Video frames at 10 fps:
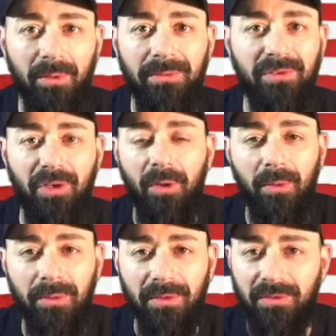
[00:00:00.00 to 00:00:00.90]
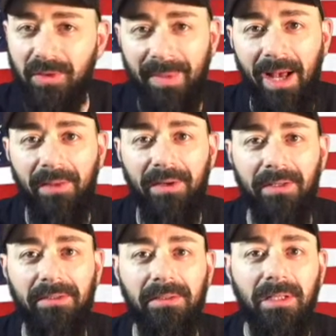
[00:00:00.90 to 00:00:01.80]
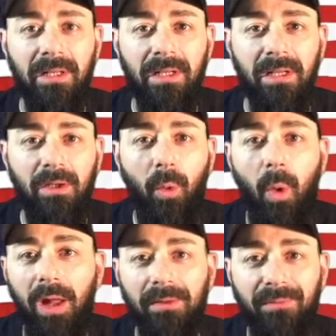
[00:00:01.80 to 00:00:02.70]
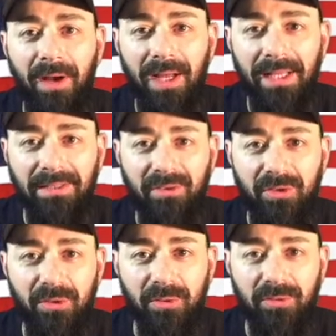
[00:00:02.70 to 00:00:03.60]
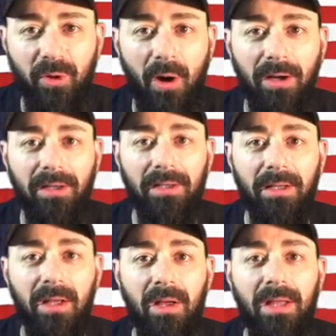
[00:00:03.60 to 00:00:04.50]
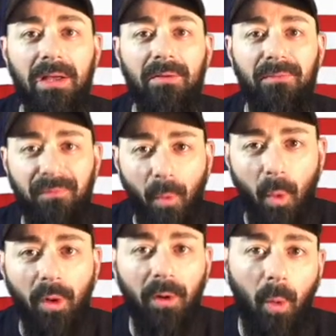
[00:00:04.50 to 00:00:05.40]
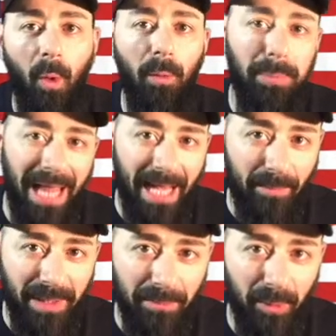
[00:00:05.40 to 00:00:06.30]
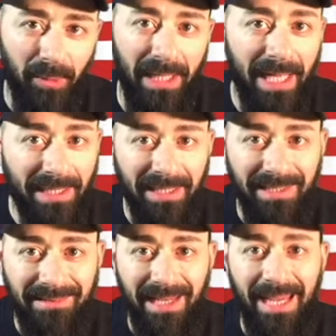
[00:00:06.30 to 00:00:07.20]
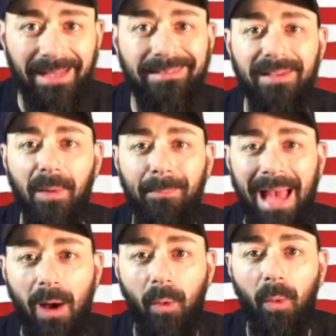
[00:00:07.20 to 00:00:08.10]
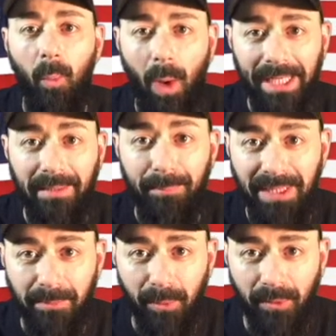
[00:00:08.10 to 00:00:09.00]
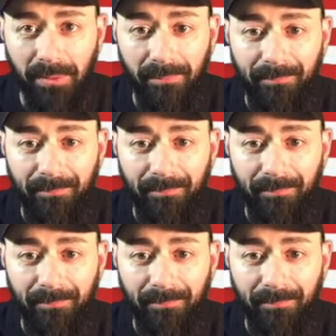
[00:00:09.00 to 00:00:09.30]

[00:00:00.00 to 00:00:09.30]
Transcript: so somehow they're qualified to talk for all black people, and in this case about white people.